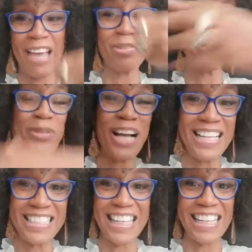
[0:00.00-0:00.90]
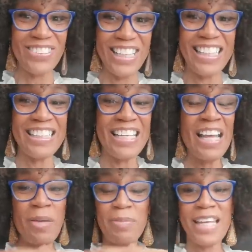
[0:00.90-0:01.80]
after project, right?
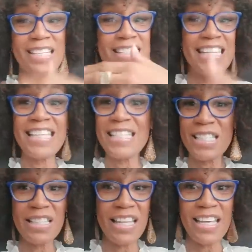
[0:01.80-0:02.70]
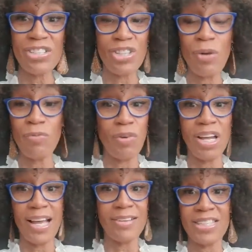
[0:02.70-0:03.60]
Because these things don't
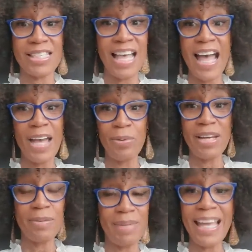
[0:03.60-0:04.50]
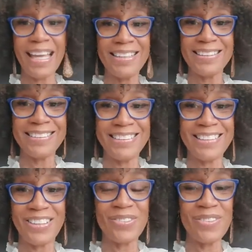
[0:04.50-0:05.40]
fall out the sky ready-made,
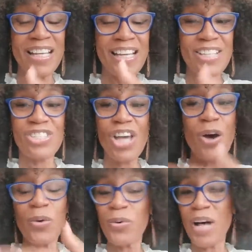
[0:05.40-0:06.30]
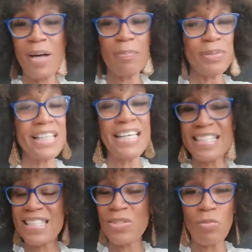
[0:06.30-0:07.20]
So,
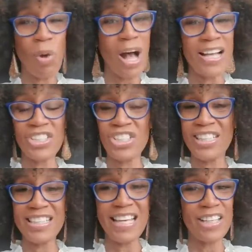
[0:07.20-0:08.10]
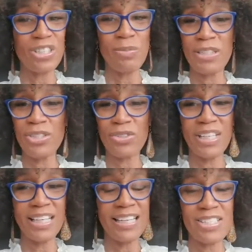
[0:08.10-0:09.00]
please watch the
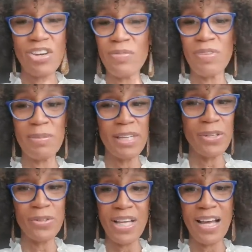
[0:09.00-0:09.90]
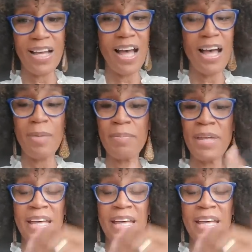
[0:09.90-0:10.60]
documentary. It's on Vimeo.com.